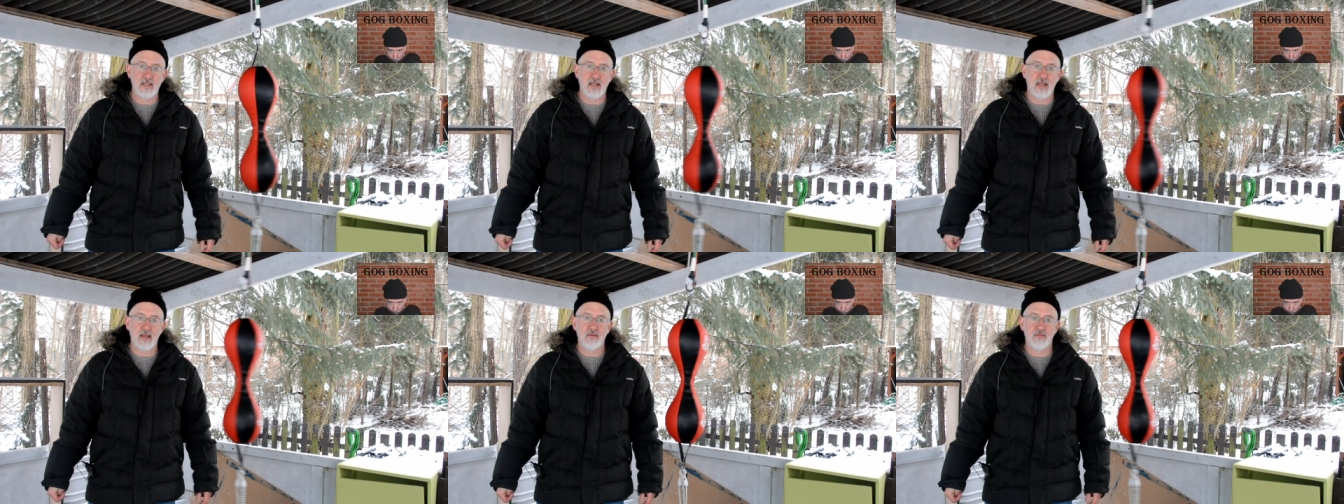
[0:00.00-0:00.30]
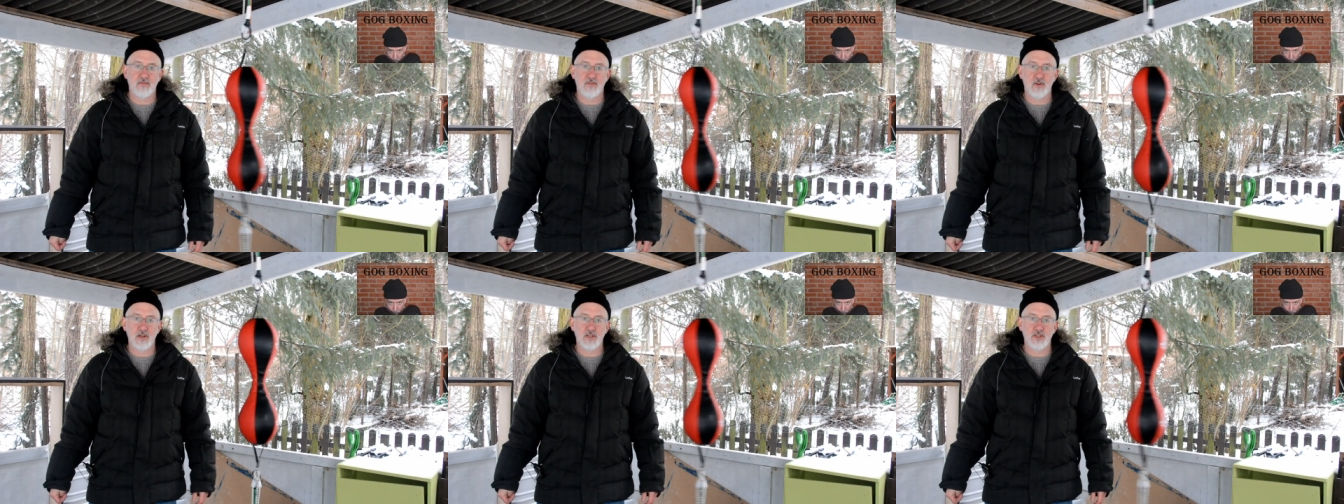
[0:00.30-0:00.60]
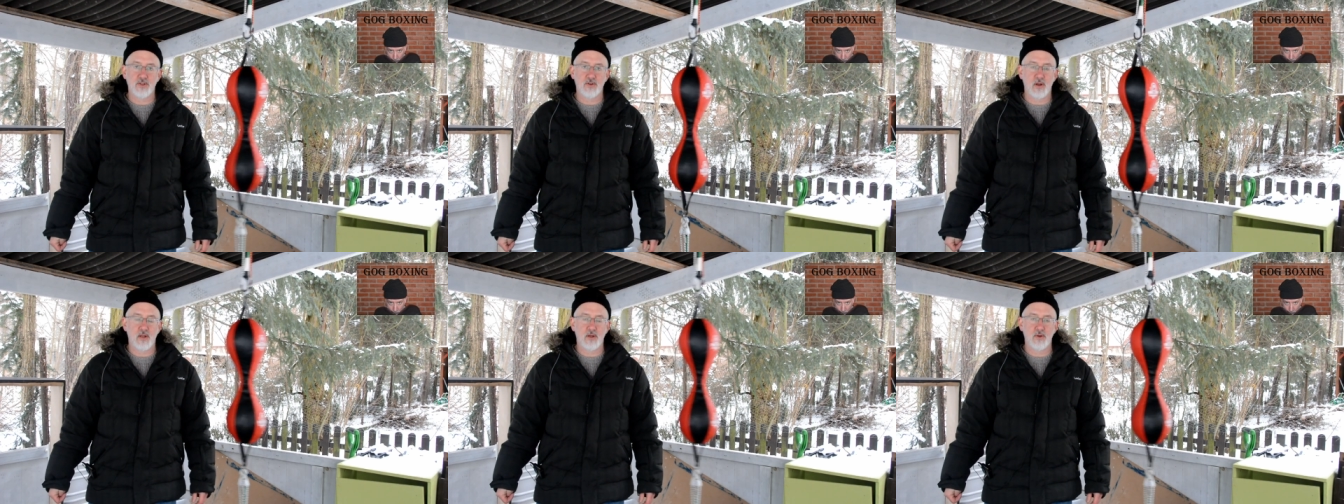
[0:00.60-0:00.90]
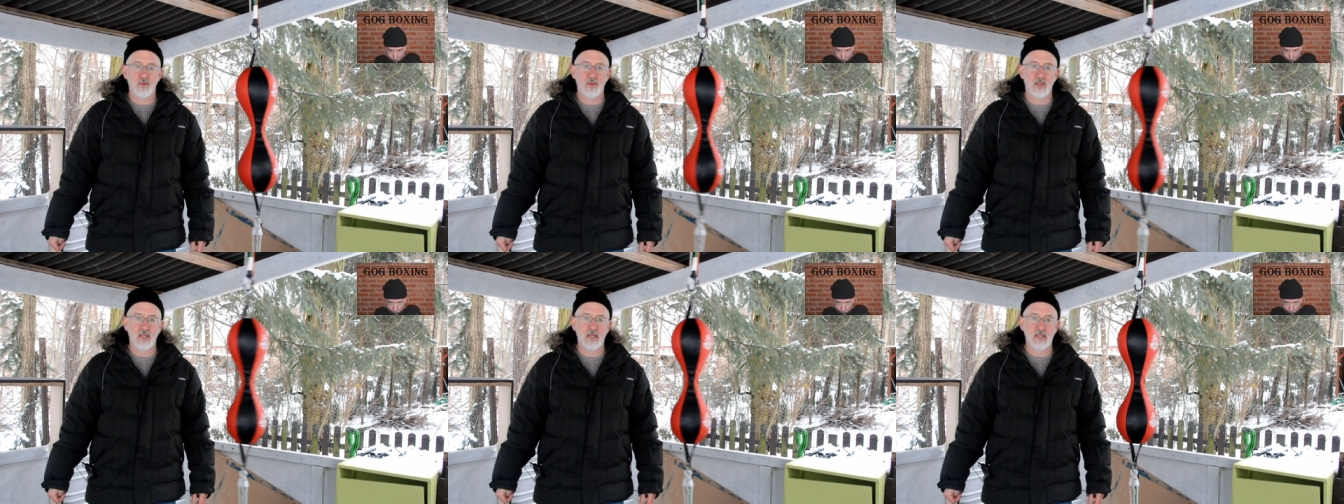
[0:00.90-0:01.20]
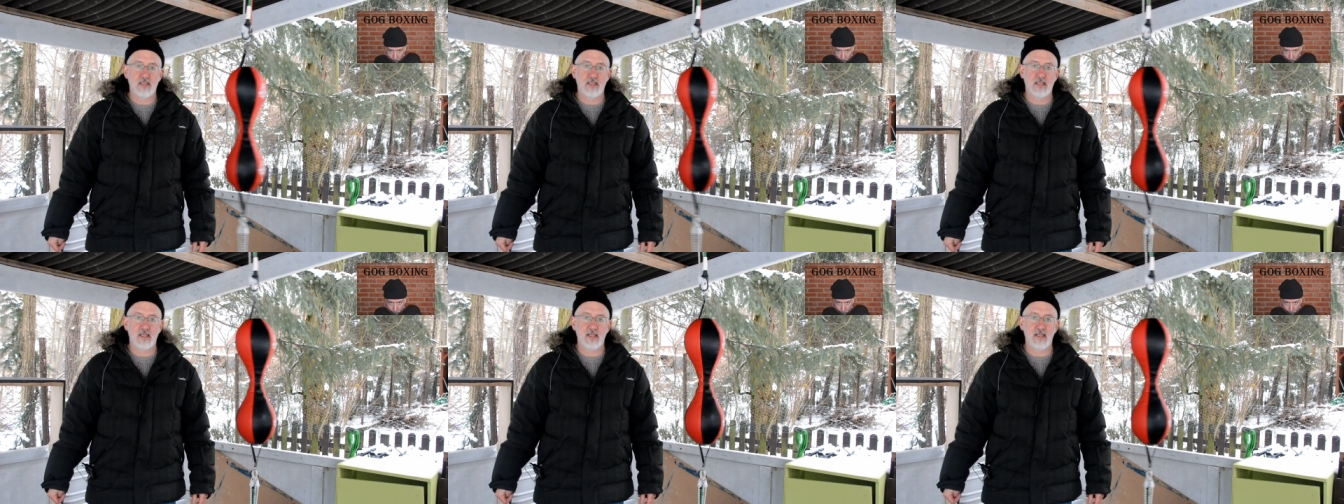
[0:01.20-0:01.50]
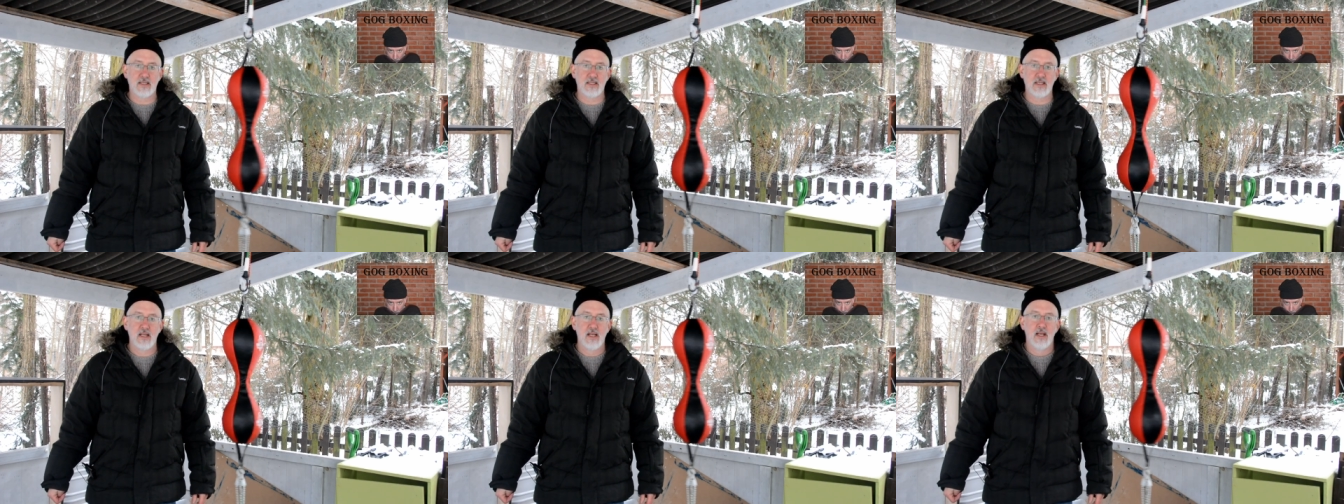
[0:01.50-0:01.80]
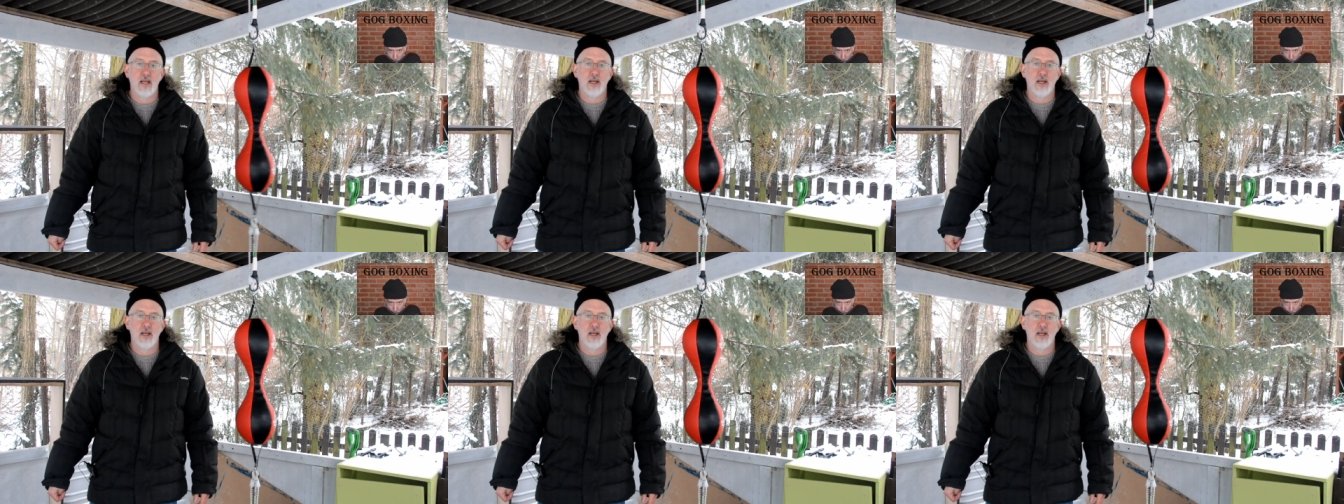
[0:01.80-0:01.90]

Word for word: they get frustrated with these things,